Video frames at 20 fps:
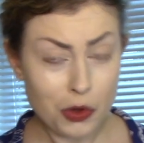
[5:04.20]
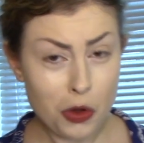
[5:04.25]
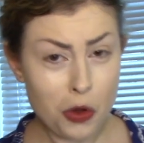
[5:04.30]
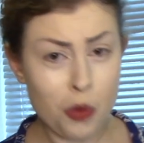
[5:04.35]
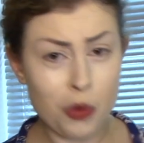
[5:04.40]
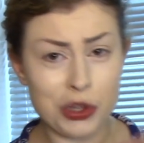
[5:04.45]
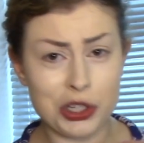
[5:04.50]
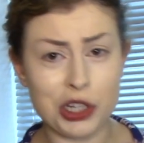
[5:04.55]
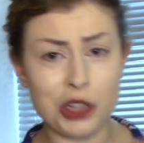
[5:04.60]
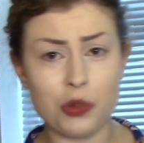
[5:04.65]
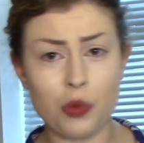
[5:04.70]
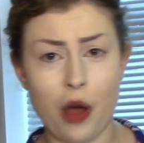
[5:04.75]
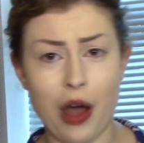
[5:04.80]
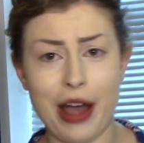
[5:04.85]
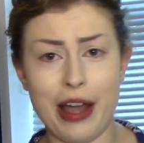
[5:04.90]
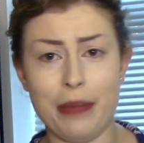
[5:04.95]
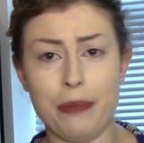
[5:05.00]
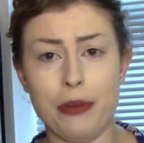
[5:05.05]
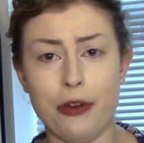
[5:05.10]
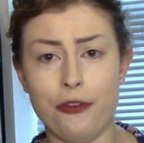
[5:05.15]
which is what
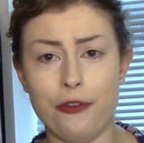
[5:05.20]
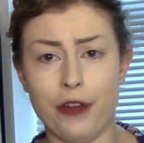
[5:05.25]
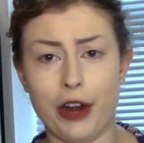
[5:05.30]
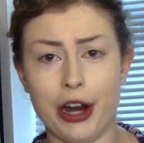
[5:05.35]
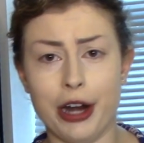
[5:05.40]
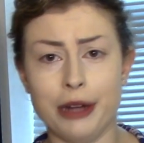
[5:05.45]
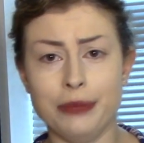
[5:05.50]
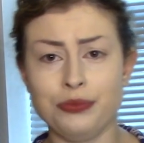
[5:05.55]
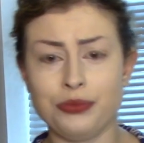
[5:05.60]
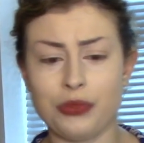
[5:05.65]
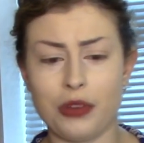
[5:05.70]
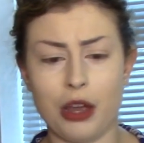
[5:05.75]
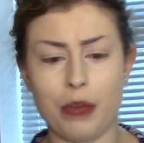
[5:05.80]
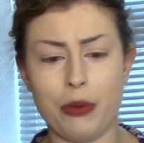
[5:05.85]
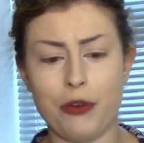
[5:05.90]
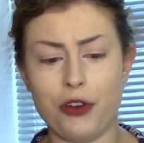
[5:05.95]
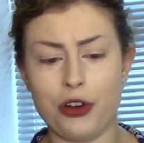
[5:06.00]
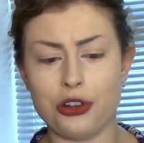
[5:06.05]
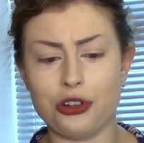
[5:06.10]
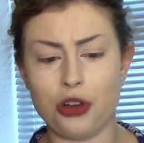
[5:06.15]
I prefer. I
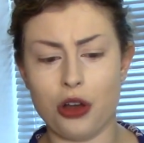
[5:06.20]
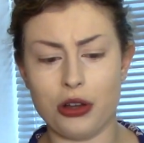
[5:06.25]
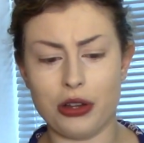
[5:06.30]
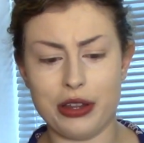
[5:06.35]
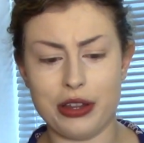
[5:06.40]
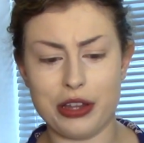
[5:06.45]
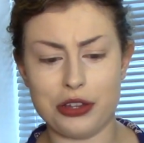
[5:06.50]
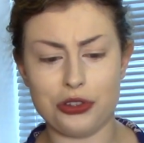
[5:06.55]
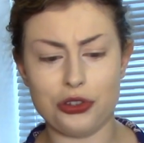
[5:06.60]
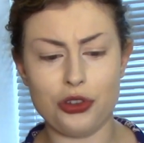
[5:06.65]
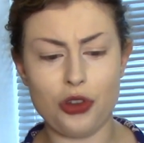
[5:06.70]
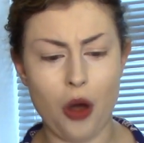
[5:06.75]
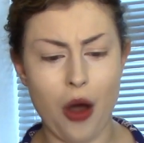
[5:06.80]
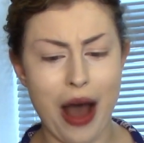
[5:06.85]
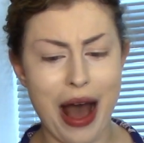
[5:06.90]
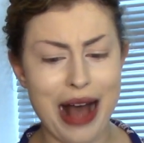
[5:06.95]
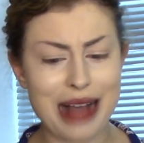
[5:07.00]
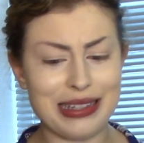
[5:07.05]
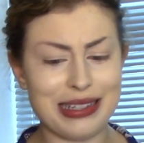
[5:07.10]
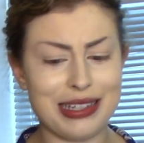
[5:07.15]
prefer chocolate that's
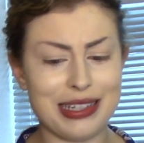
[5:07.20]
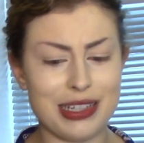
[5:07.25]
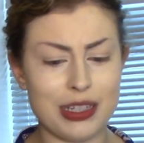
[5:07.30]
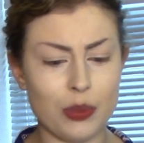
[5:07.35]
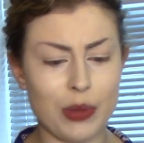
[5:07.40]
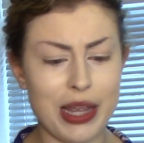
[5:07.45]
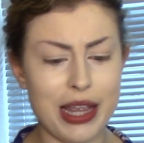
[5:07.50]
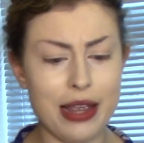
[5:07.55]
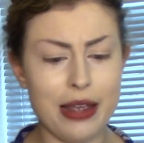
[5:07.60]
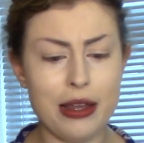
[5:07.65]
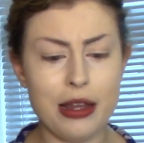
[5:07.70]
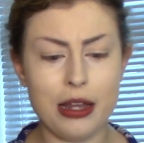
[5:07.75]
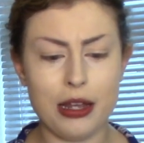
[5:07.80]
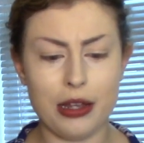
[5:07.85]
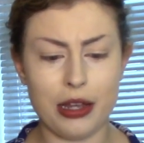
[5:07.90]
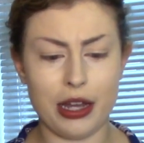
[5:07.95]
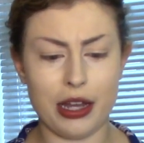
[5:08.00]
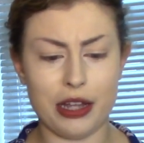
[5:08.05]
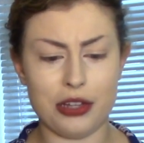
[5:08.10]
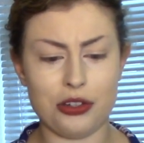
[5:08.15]
not as sweet,
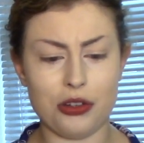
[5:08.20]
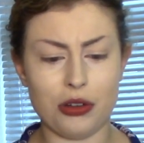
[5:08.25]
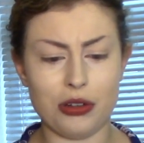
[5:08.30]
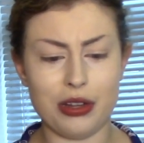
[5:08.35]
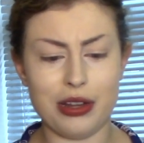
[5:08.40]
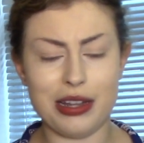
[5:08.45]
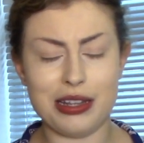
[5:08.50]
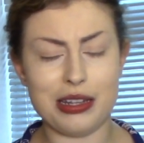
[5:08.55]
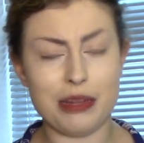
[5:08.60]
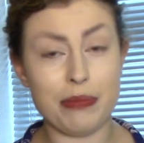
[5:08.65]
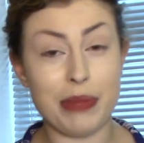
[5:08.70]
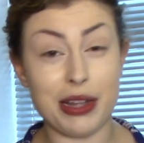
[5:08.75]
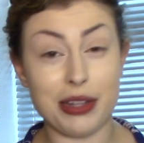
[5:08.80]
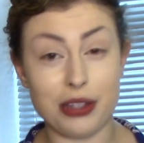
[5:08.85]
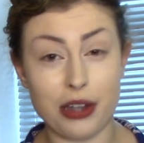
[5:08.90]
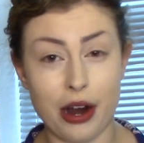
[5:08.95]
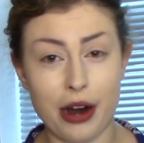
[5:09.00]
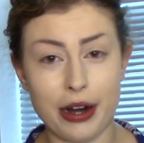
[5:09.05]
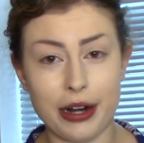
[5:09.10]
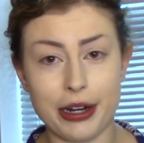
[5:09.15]
chocolate that's a bit
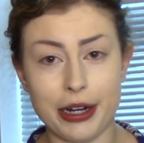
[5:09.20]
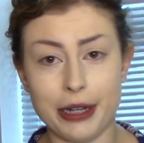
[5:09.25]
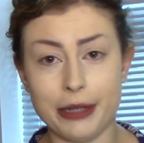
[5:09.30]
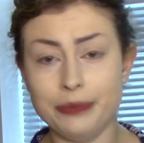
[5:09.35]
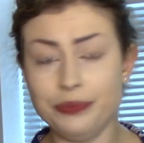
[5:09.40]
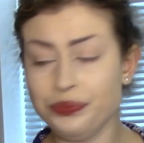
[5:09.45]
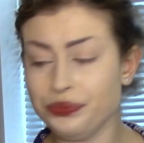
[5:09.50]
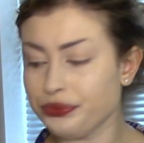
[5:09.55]
darker.